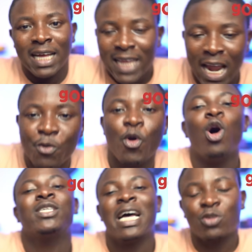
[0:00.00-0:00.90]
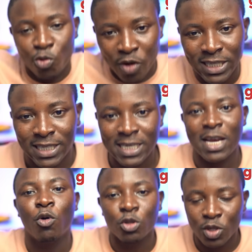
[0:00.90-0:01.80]
na tire or saso rant
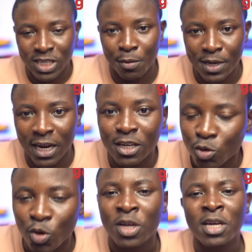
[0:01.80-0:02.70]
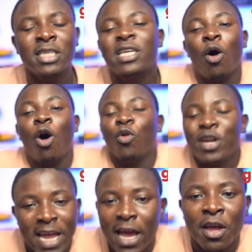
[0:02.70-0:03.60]
here on social media so say ono
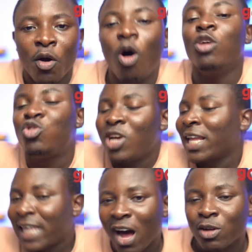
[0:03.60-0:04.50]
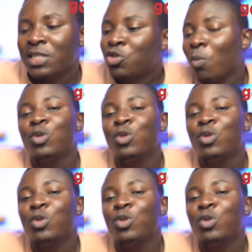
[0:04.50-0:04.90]
de on 2000 so